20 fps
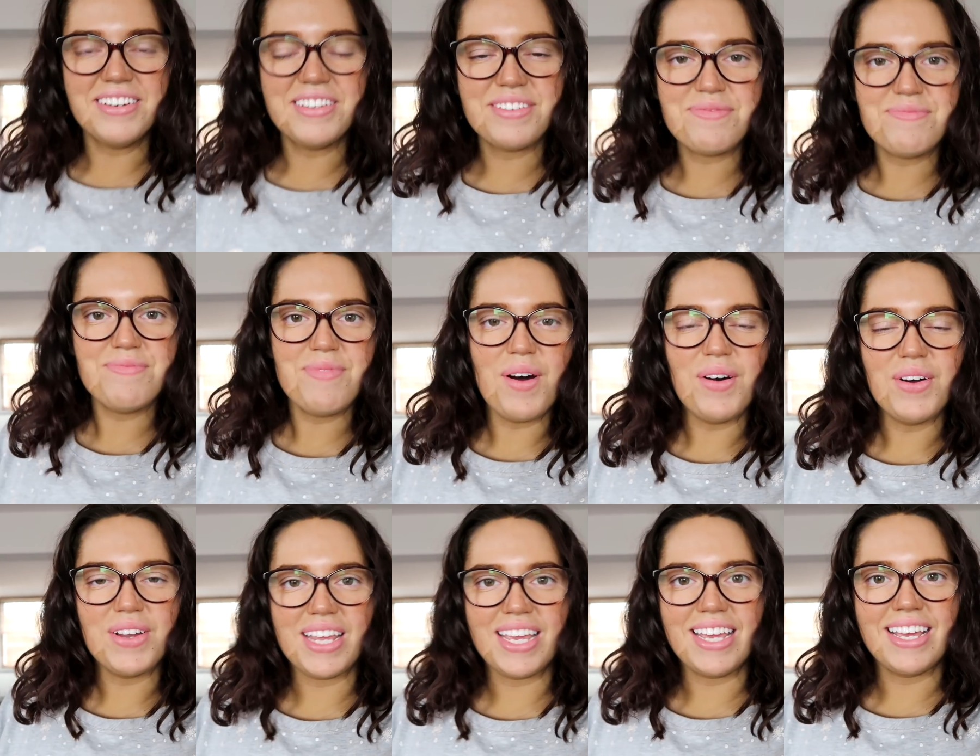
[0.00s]
Good
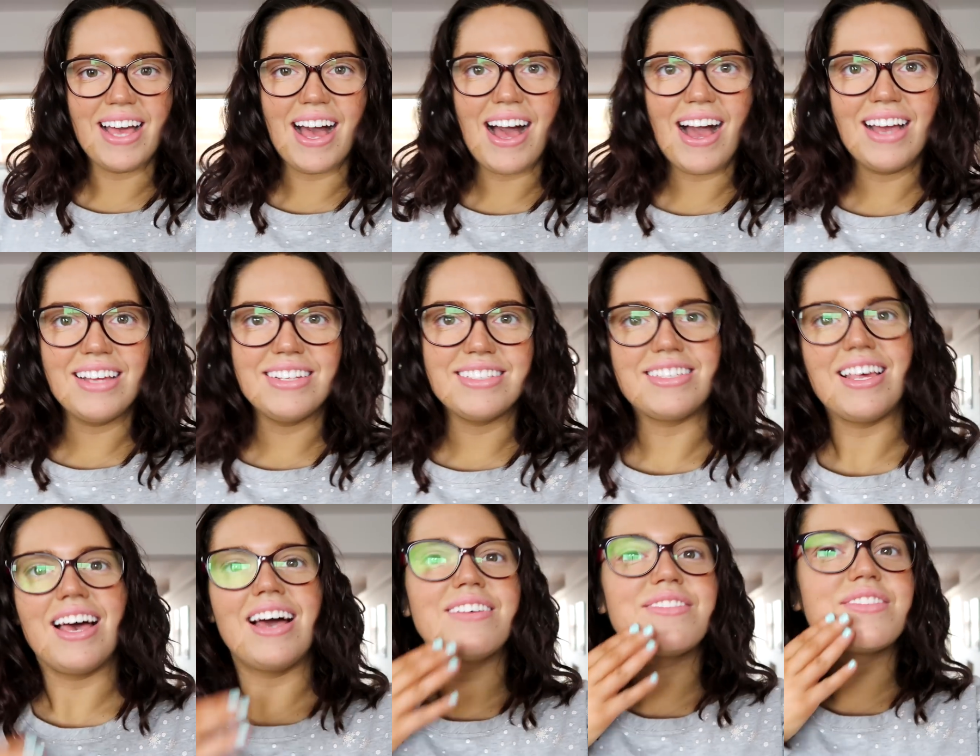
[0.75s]
morning
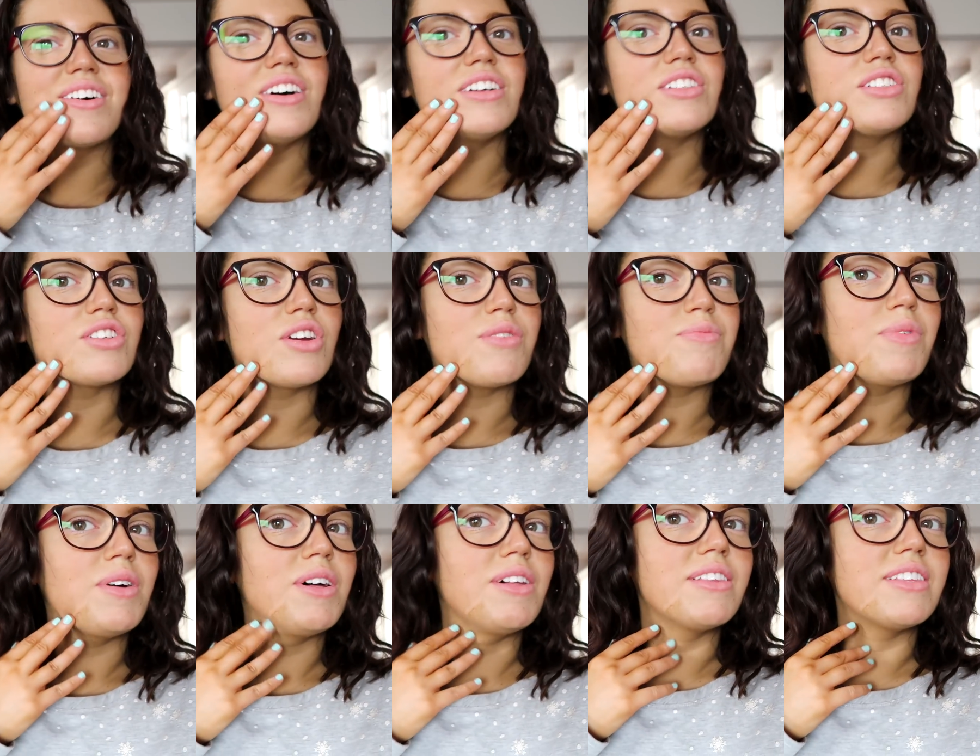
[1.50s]
guys. I've got a
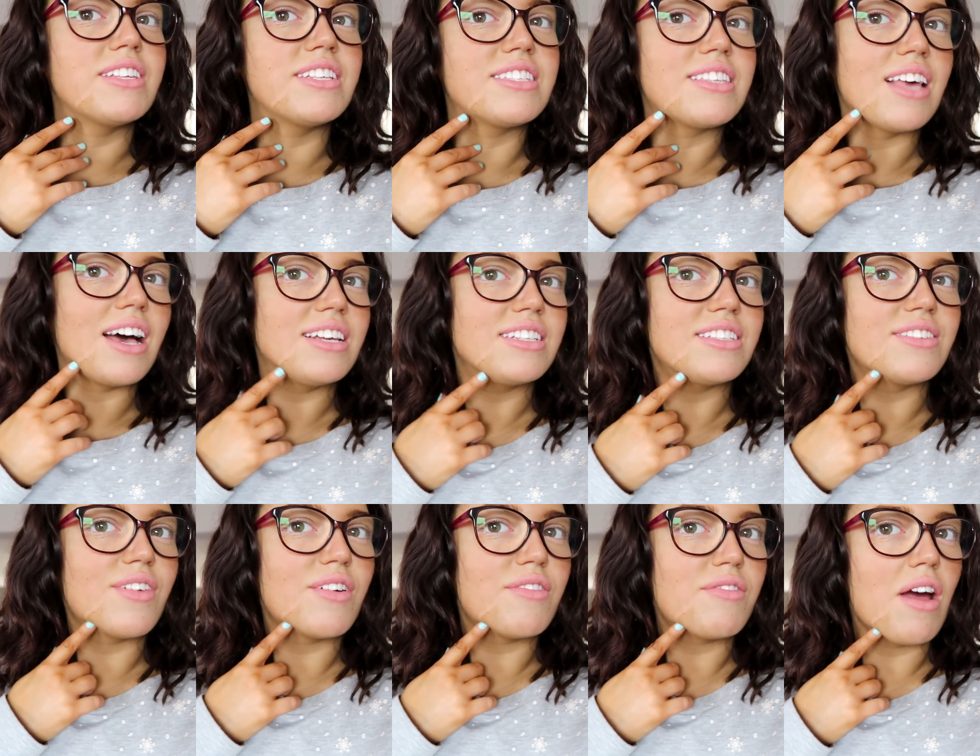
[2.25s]
dribble the
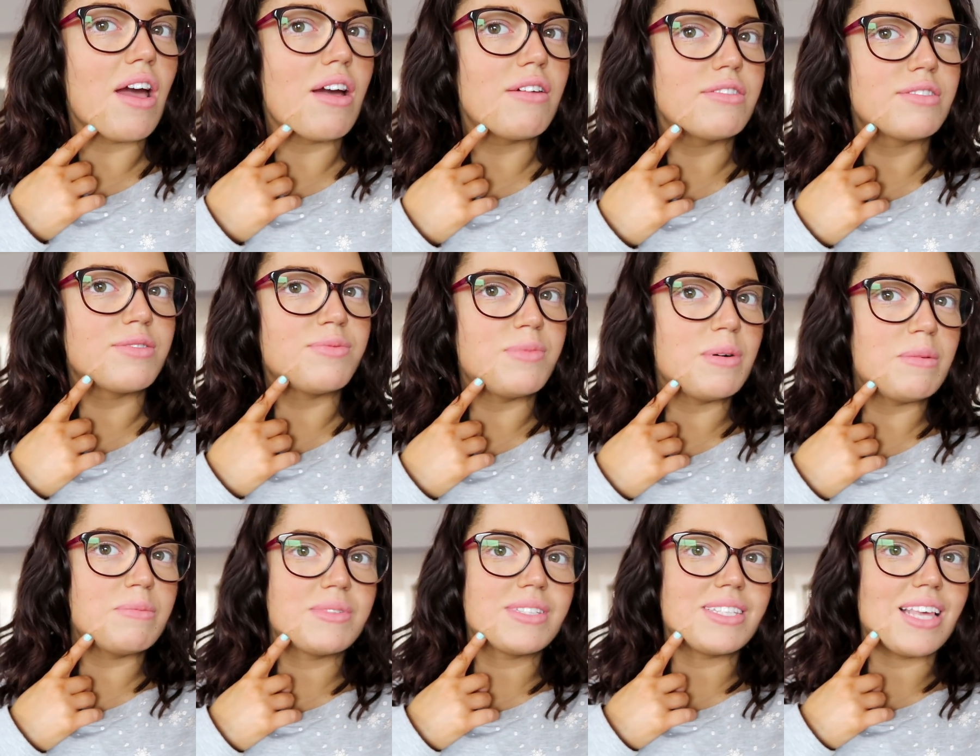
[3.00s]
size of a road,
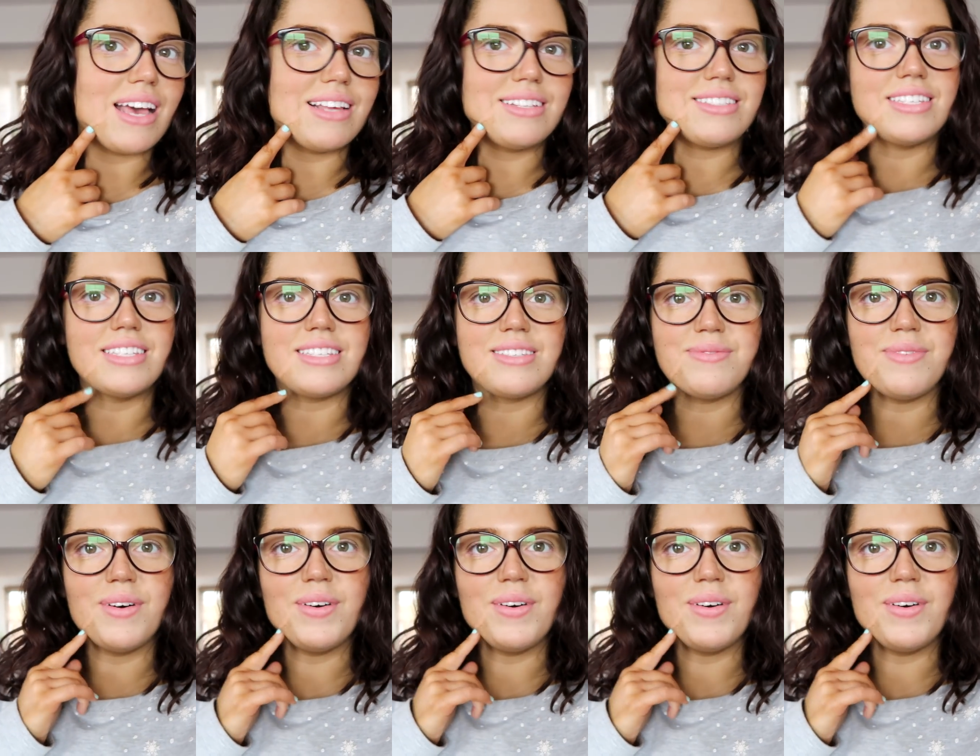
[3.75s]
mum says, this